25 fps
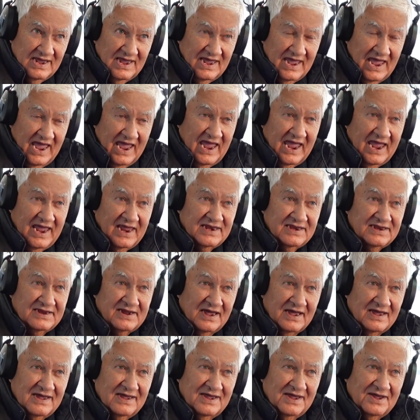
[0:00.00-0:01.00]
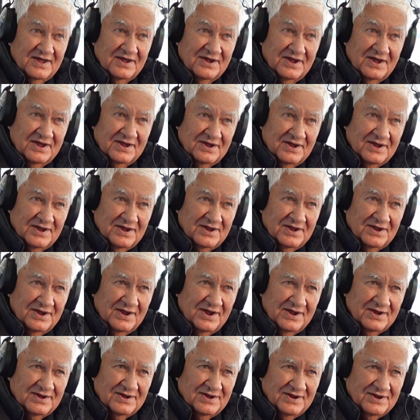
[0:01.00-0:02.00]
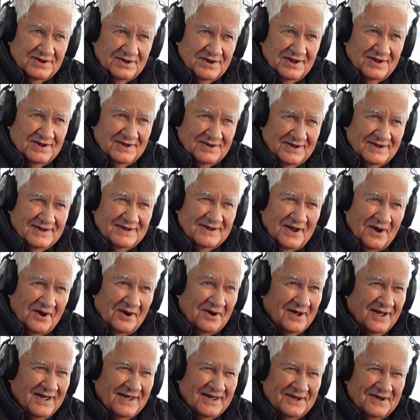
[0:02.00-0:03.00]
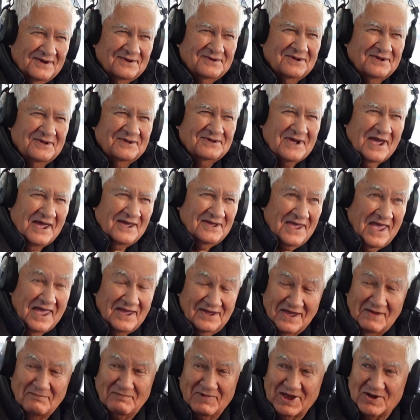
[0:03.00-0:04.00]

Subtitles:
And I'm blown away by the question, for starters, but tell me about the response. Yeah,